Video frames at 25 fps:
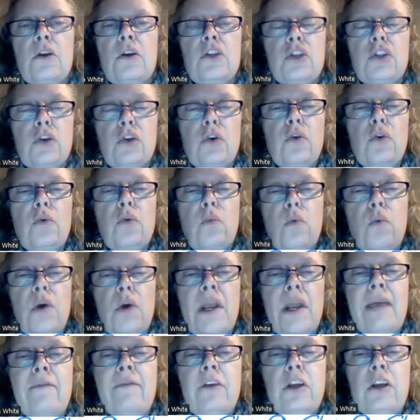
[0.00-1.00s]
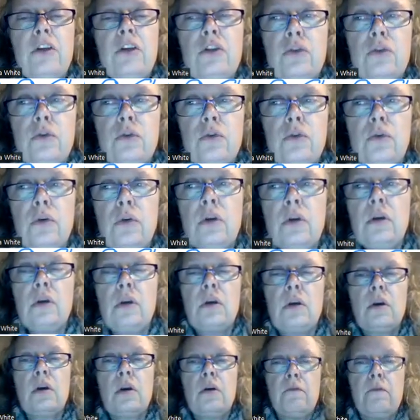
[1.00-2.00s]
So whatever you do
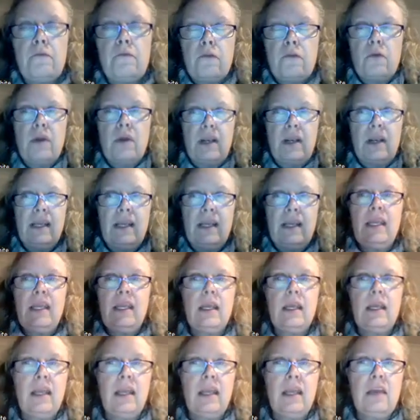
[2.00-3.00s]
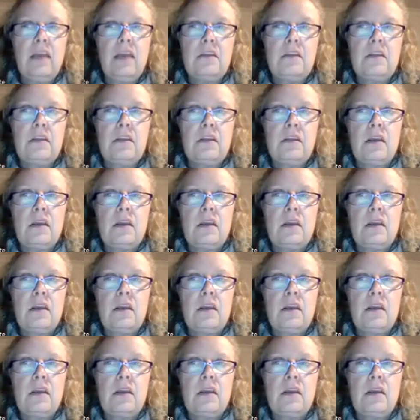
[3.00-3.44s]
for a linear length,